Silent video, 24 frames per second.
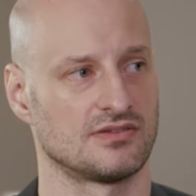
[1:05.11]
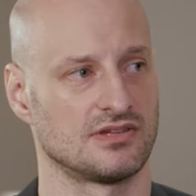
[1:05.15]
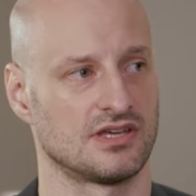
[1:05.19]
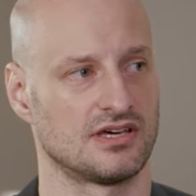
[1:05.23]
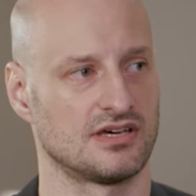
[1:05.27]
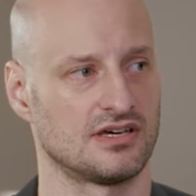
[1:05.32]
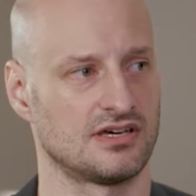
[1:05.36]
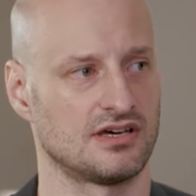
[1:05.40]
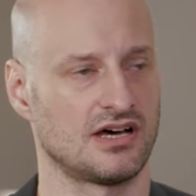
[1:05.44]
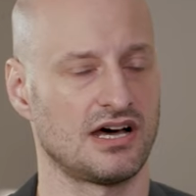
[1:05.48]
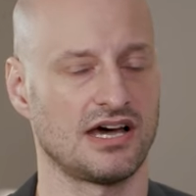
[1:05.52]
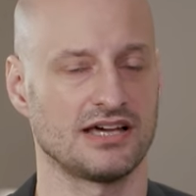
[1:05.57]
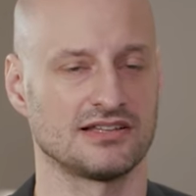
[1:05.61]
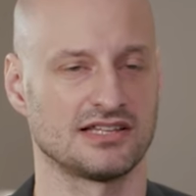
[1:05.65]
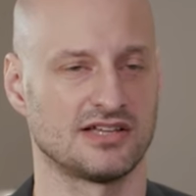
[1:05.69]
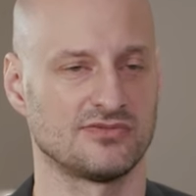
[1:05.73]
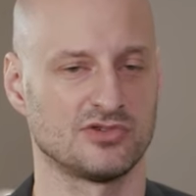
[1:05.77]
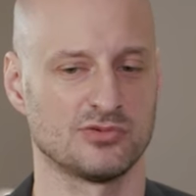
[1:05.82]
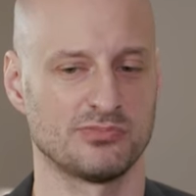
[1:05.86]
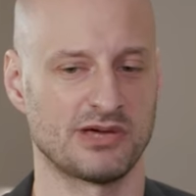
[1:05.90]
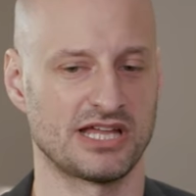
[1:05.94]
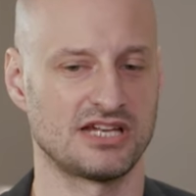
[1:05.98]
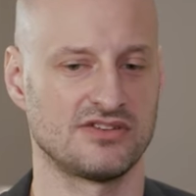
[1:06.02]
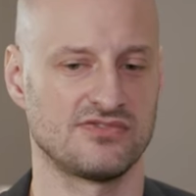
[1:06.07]
The
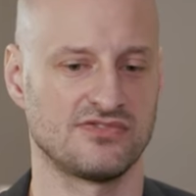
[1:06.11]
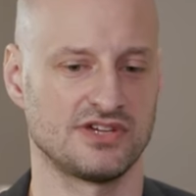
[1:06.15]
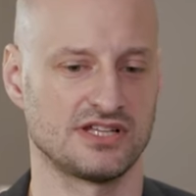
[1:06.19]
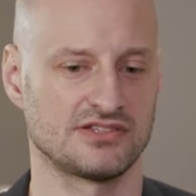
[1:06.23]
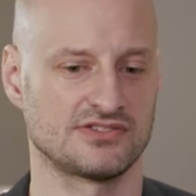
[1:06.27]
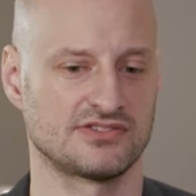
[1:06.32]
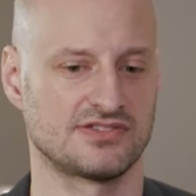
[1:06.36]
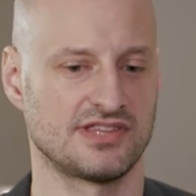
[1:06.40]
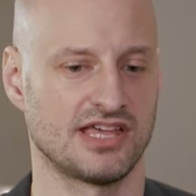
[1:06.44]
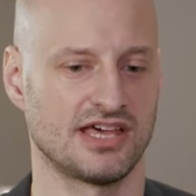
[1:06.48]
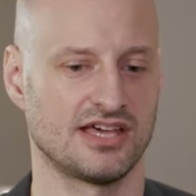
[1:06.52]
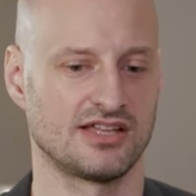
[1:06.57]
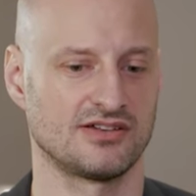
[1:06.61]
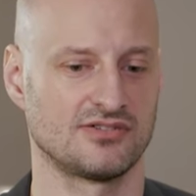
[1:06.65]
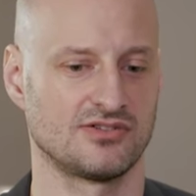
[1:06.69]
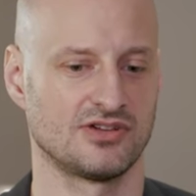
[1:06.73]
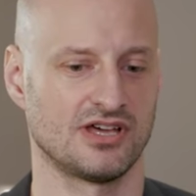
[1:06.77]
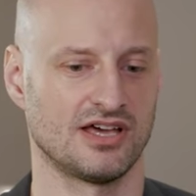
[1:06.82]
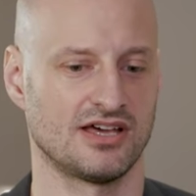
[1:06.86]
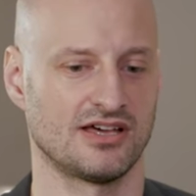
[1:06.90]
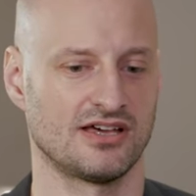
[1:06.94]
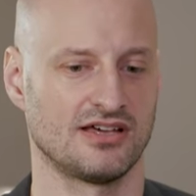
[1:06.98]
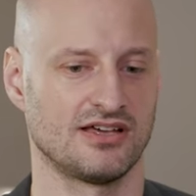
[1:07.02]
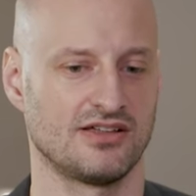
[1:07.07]
high-level benefits that,
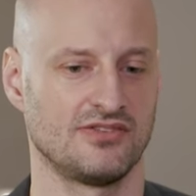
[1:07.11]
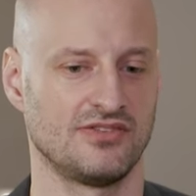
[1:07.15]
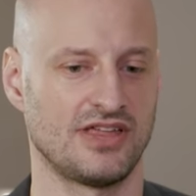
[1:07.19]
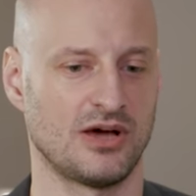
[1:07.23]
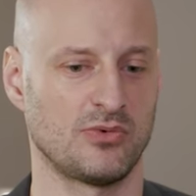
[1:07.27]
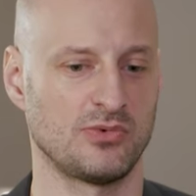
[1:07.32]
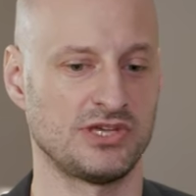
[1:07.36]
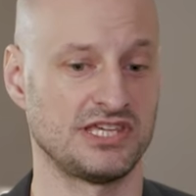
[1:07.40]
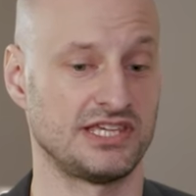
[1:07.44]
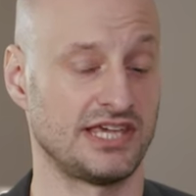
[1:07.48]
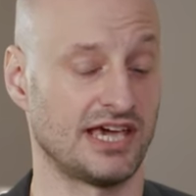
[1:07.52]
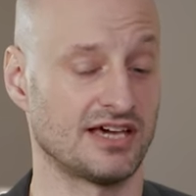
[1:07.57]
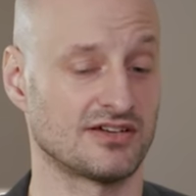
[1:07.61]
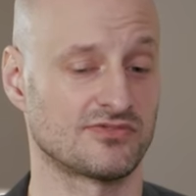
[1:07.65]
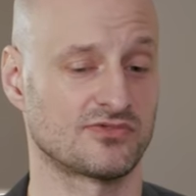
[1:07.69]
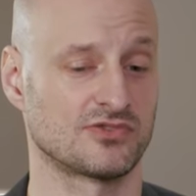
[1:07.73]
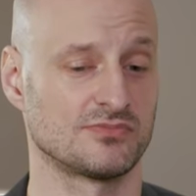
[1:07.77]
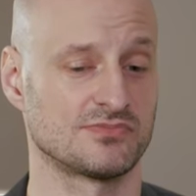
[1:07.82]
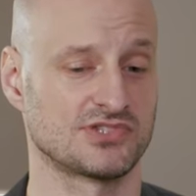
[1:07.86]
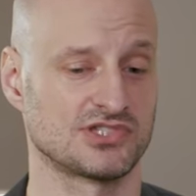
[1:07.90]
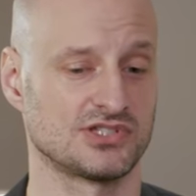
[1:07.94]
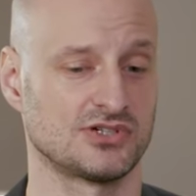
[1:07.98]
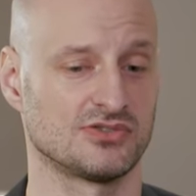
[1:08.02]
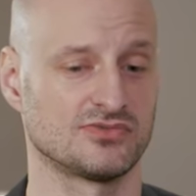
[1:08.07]
uh, that we get
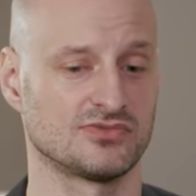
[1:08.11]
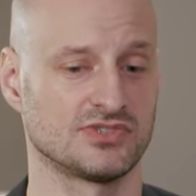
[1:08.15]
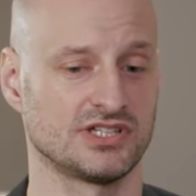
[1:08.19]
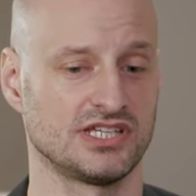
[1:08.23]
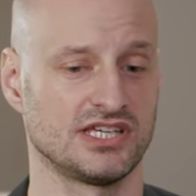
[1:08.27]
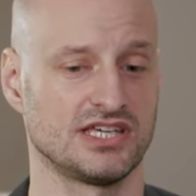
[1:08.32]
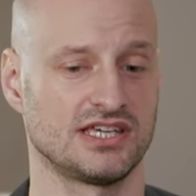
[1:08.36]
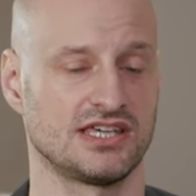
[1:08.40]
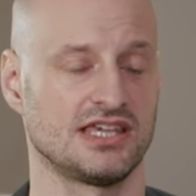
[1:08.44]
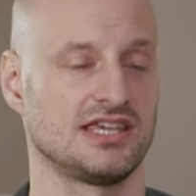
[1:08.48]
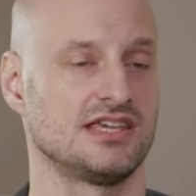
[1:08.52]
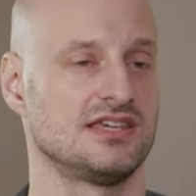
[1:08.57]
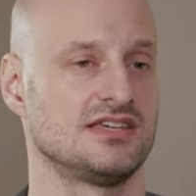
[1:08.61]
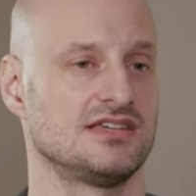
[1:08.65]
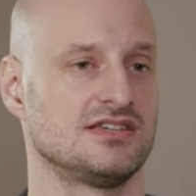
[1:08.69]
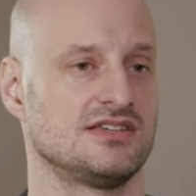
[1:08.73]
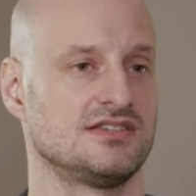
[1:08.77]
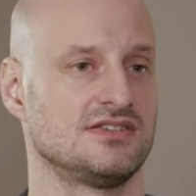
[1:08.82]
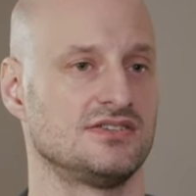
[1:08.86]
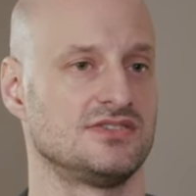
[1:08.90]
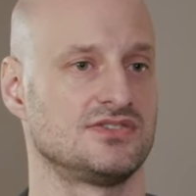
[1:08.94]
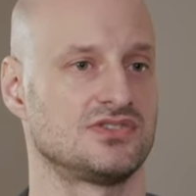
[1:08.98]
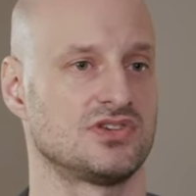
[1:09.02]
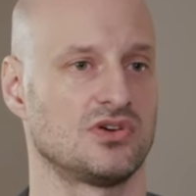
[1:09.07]
from Snowflake
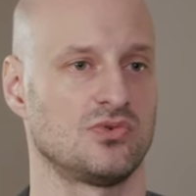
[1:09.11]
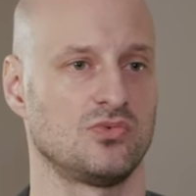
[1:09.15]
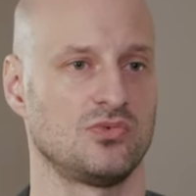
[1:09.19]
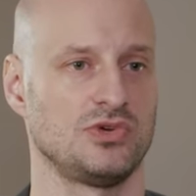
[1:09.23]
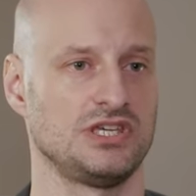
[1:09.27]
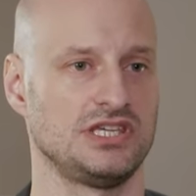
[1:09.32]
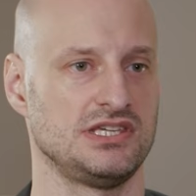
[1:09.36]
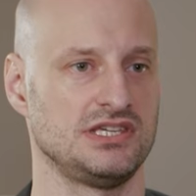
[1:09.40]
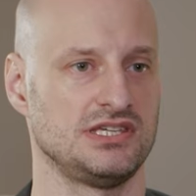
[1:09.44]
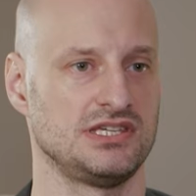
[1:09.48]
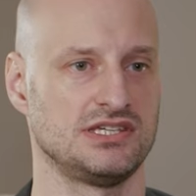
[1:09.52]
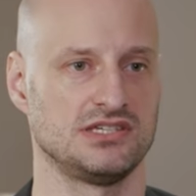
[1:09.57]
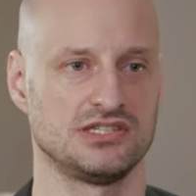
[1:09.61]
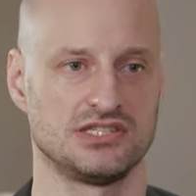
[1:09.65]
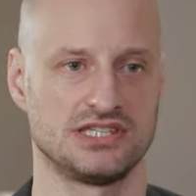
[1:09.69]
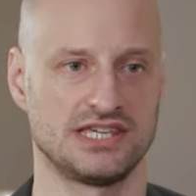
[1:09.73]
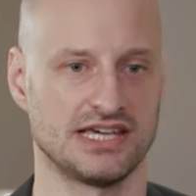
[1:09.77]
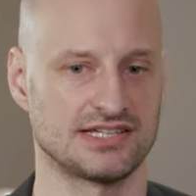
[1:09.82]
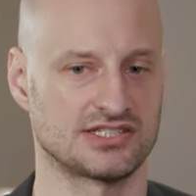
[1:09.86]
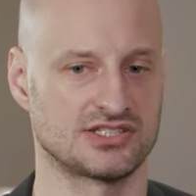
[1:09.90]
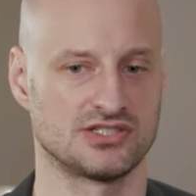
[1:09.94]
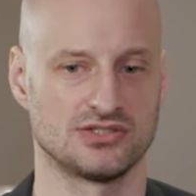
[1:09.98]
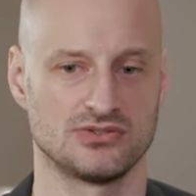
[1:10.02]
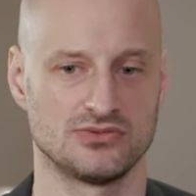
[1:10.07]
is we
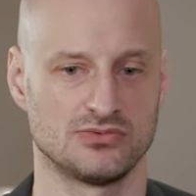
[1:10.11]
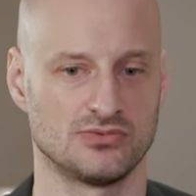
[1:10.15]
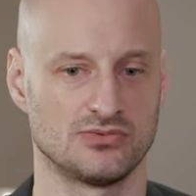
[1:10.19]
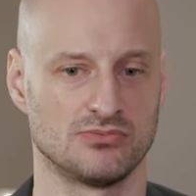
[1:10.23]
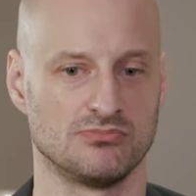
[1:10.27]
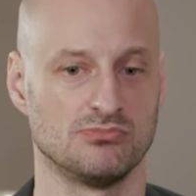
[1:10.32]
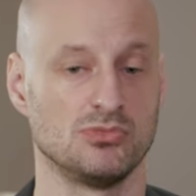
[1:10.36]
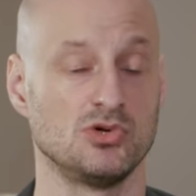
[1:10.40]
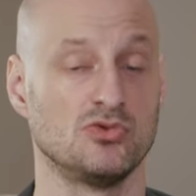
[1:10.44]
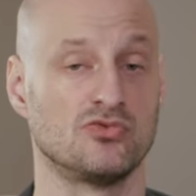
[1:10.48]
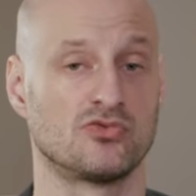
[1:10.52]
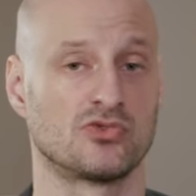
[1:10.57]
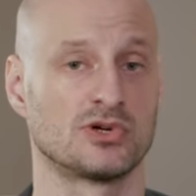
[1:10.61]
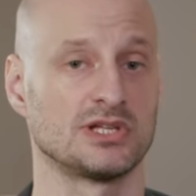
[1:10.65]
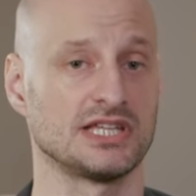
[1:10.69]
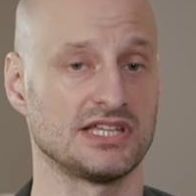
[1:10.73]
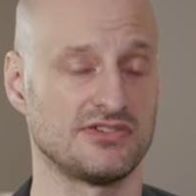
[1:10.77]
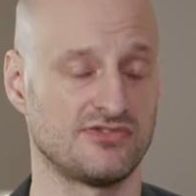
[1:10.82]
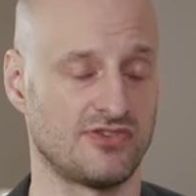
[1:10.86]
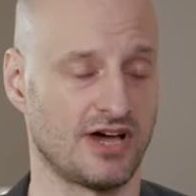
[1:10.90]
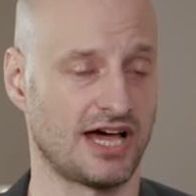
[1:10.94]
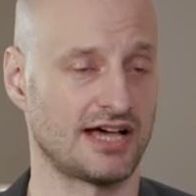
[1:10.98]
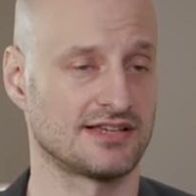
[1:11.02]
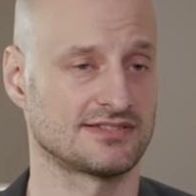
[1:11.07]
get to move
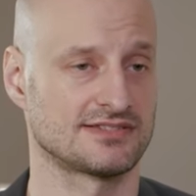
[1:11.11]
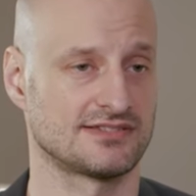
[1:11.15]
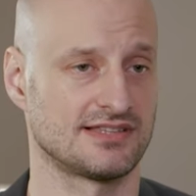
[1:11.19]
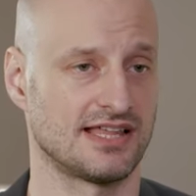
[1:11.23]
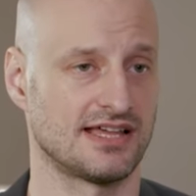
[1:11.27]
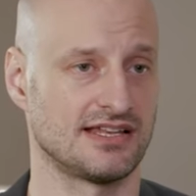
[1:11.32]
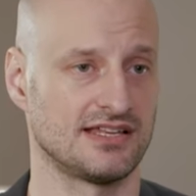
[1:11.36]
really fast.